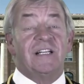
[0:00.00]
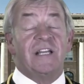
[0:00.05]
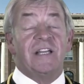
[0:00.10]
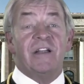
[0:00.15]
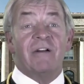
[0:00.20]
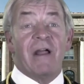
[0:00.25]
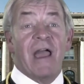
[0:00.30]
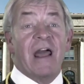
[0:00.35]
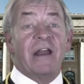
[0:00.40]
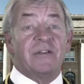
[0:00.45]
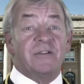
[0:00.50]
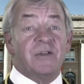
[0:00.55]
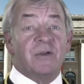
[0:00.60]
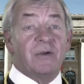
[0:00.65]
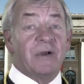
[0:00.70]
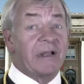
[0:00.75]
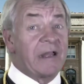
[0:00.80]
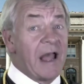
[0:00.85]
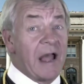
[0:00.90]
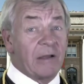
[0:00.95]
Your
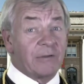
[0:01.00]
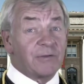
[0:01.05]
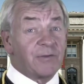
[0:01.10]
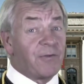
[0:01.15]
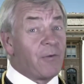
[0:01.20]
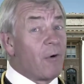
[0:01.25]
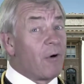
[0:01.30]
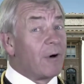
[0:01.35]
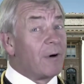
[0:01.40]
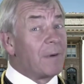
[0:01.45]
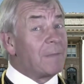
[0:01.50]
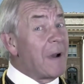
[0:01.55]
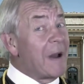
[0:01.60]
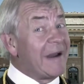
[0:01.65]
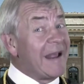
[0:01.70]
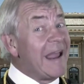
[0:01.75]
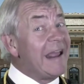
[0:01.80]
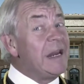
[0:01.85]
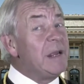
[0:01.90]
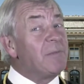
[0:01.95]
attitude accounts for
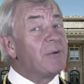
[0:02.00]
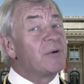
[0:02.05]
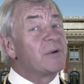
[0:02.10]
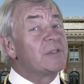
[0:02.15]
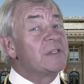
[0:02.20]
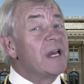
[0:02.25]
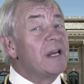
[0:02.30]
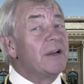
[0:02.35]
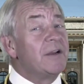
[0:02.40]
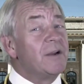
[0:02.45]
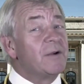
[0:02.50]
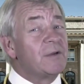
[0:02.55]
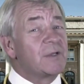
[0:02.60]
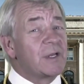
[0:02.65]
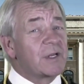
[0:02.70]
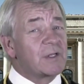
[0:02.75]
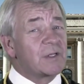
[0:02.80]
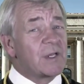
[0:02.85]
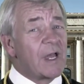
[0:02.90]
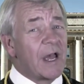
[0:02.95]
about 80% of your
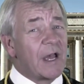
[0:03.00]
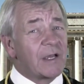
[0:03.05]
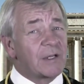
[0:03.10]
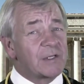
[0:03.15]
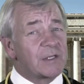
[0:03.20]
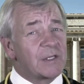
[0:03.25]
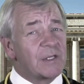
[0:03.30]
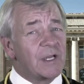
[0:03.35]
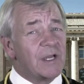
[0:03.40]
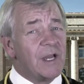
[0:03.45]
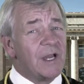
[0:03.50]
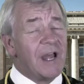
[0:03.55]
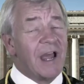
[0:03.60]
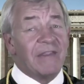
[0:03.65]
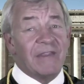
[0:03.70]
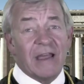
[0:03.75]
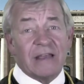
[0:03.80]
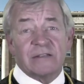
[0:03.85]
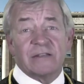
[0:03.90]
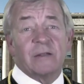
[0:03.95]
success.
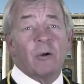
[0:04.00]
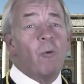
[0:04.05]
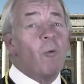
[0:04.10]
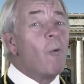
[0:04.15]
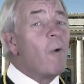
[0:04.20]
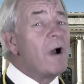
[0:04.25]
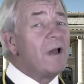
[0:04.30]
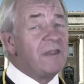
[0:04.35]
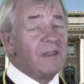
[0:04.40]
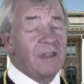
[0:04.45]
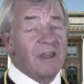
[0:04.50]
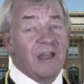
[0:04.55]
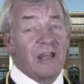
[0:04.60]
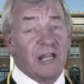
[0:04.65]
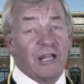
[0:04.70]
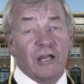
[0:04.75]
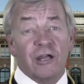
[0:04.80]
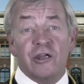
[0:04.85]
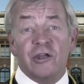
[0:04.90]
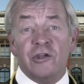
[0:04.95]
And that's the one
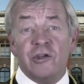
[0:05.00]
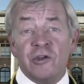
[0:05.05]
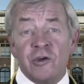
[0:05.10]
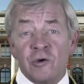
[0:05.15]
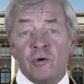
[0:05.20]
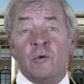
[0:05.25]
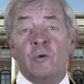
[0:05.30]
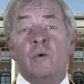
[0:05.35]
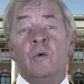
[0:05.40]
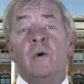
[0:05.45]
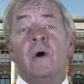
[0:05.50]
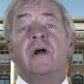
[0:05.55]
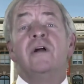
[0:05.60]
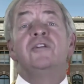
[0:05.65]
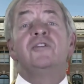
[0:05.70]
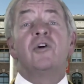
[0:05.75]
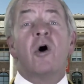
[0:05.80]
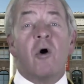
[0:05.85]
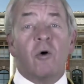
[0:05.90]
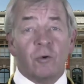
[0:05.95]
thing you
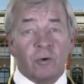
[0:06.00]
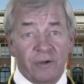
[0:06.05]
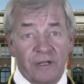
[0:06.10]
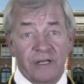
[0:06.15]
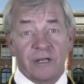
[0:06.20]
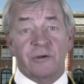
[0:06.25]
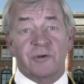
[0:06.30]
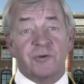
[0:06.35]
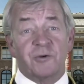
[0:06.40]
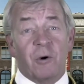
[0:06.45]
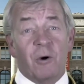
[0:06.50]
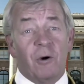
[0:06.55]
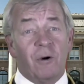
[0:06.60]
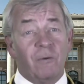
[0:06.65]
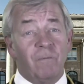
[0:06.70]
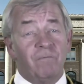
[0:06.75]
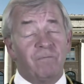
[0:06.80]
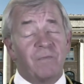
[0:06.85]
totally control.